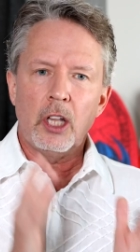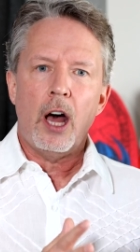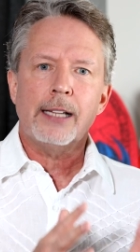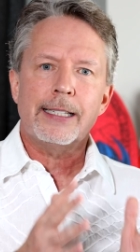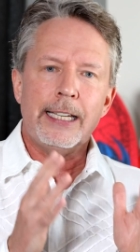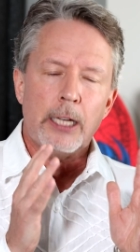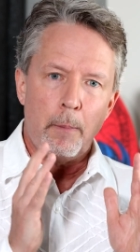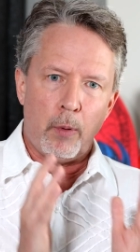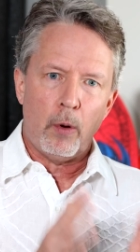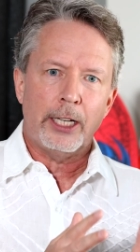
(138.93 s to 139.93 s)
Lossy
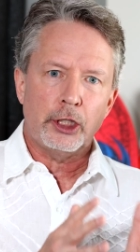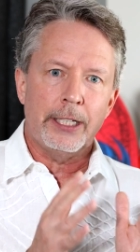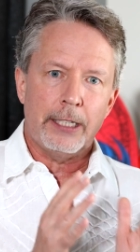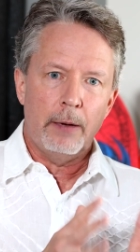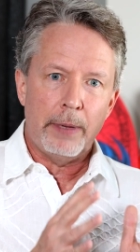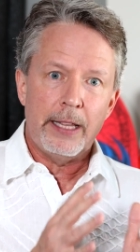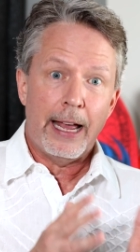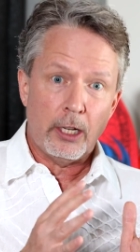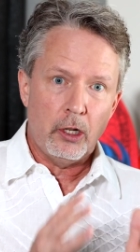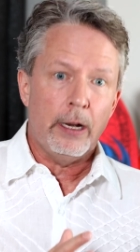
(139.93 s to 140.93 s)
compression can be
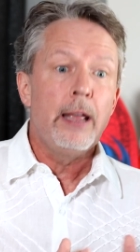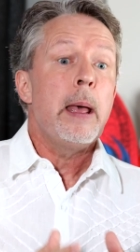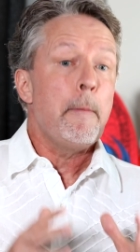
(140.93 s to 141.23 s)
that good.